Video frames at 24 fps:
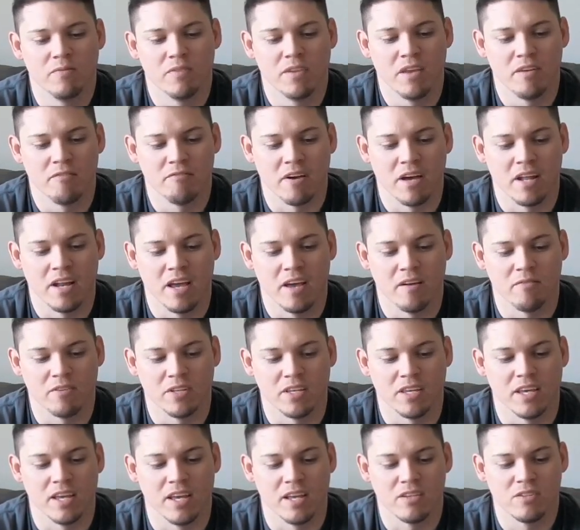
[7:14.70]
If I'd have to
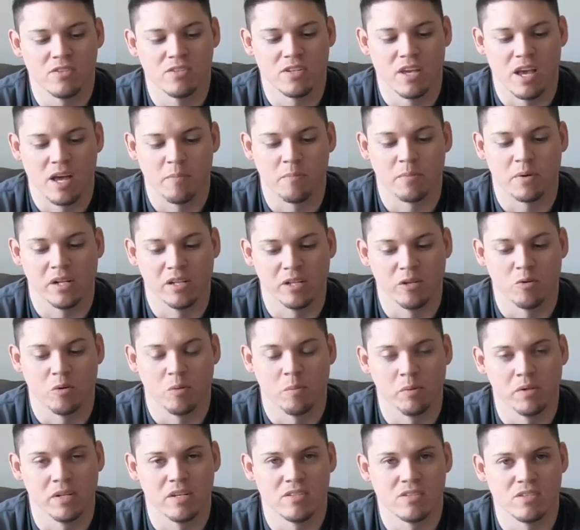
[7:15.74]
guess, I'd probably
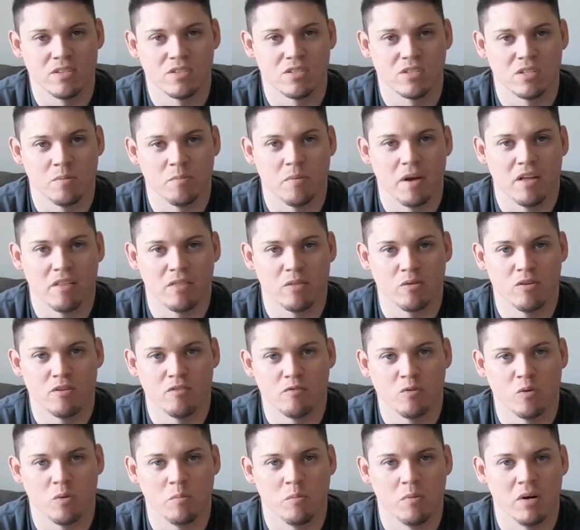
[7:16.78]
replace this in about 3 or
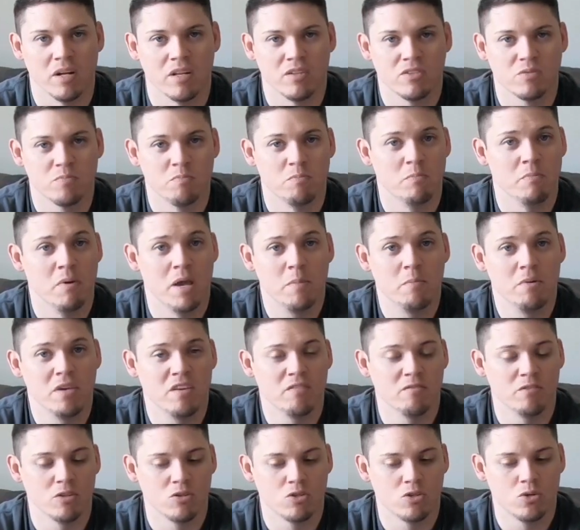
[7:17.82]
4 months, maybe
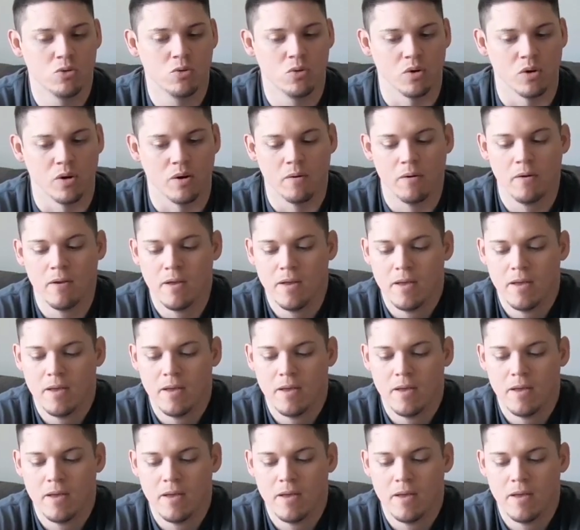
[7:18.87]
even sooner.